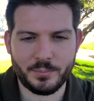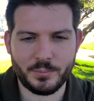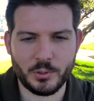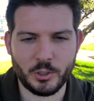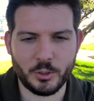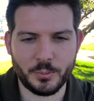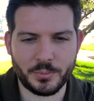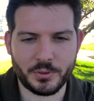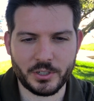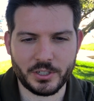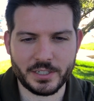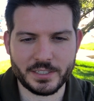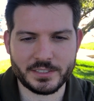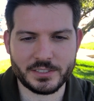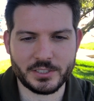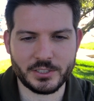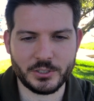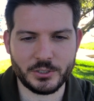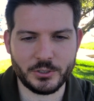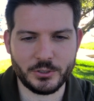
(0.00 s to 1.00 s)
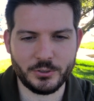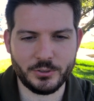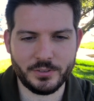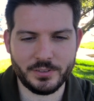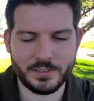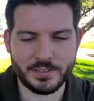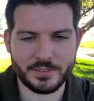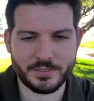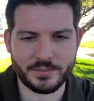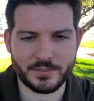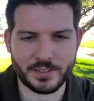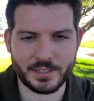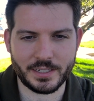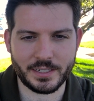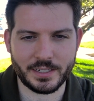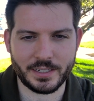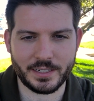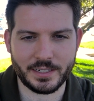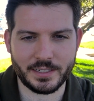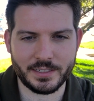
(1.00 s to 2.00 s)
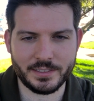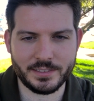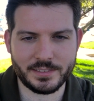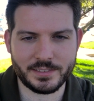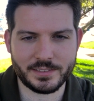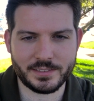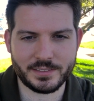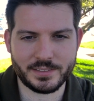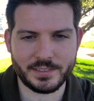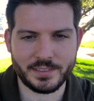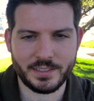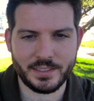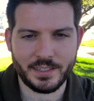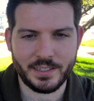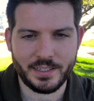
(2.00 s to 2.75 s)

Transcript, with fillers: Boom, 32, very nice.